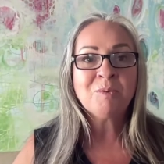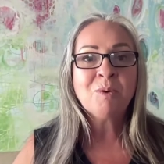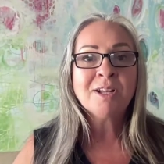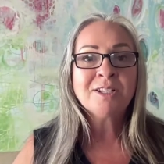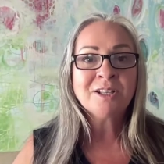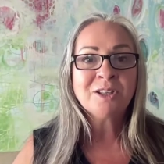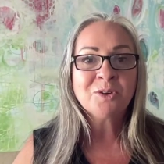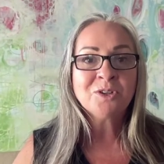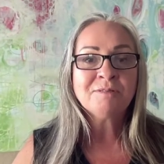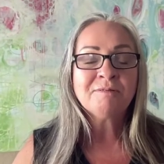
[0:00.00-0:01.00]
we want to
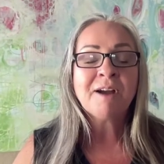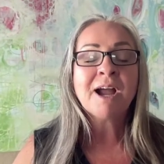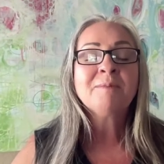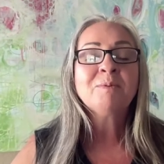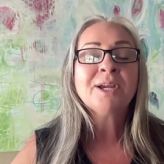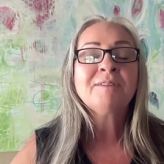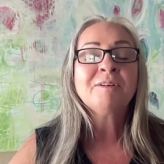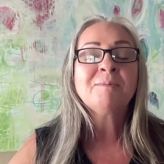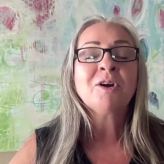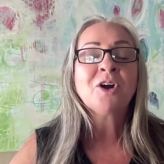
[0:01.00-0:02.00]
learn to vibrate
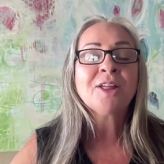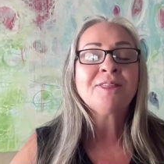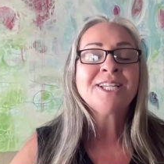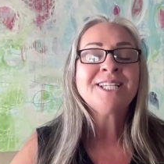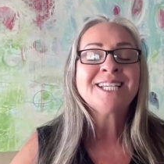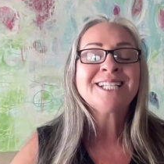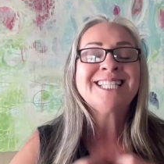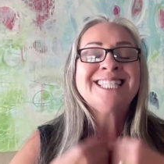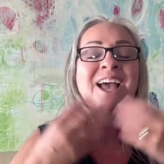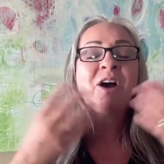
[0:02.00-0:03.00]
from our authentic
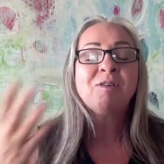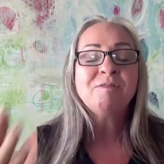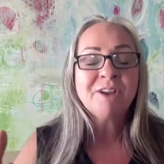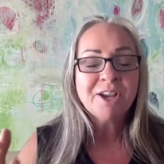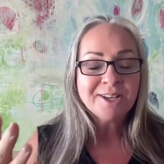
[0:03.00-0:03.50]
self